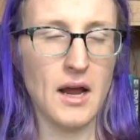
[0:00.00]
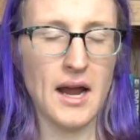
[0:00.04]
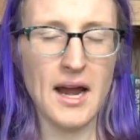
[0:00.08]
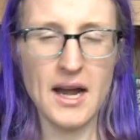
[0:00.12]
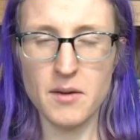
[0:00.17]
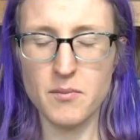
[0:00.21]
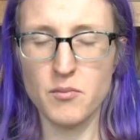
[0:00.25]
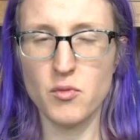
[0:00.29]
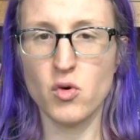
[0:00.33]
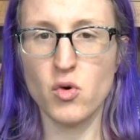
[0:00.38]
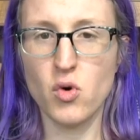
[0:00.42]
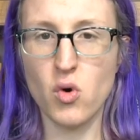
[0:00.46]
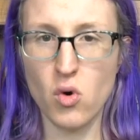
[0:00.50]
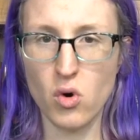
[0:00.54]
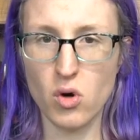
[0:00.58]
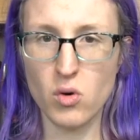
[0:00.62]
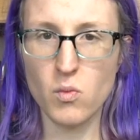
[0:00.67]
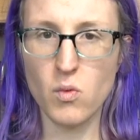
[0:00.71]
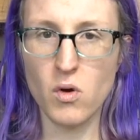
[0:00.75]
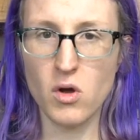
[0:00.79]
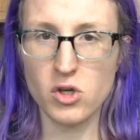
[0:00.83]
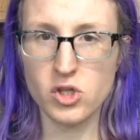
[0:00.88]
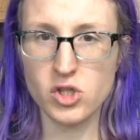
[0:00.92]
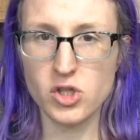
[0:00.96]
Admiral
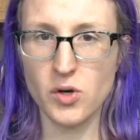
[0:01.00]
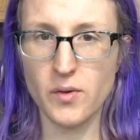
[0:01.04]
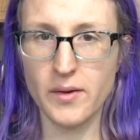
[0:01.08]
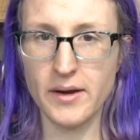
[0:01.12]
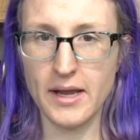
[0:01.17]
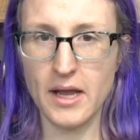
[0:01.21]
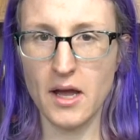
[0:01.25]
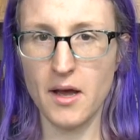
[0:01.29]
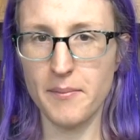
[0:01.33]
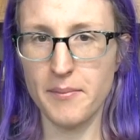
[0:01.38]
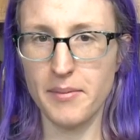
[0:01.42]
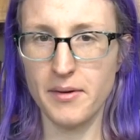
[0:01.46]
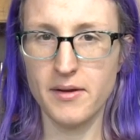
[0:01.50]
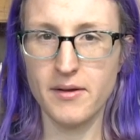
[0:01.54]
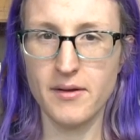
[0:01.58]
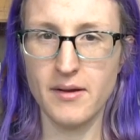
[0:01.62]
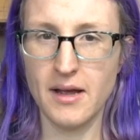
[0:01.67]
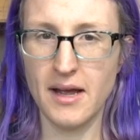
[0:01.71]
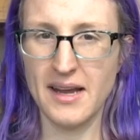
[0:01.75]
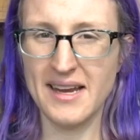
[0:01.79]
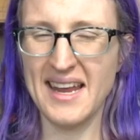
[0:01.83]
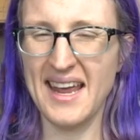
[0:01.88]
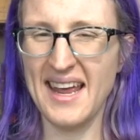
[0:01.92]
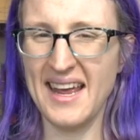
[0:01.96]
Cornwell showing up,
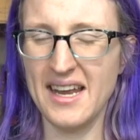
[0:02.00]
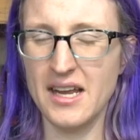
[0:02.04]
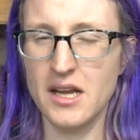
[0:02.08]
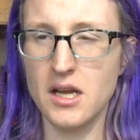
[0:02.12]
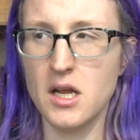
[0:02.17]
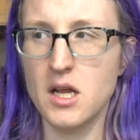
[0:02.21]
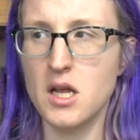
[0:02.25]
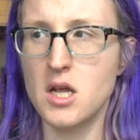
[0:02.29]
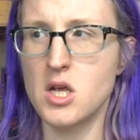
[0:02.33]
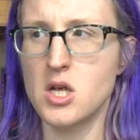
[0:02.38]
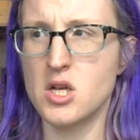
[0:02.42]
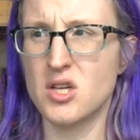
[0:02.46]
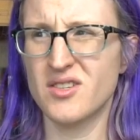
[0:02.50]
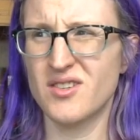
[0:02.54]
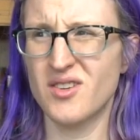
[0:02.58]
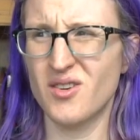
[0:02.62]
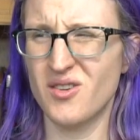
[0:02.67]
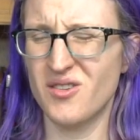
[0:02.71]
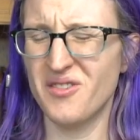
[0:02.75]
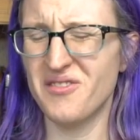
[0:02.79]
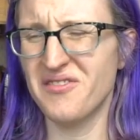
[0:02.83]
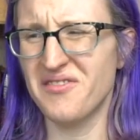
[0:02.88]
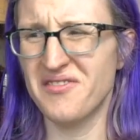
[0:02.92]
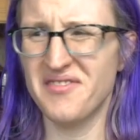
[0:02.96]
again, sort
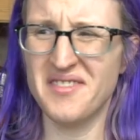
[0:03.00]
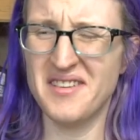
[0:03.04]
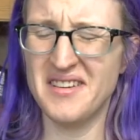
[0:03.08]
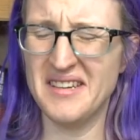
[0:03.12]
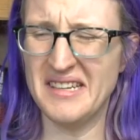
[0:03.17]
of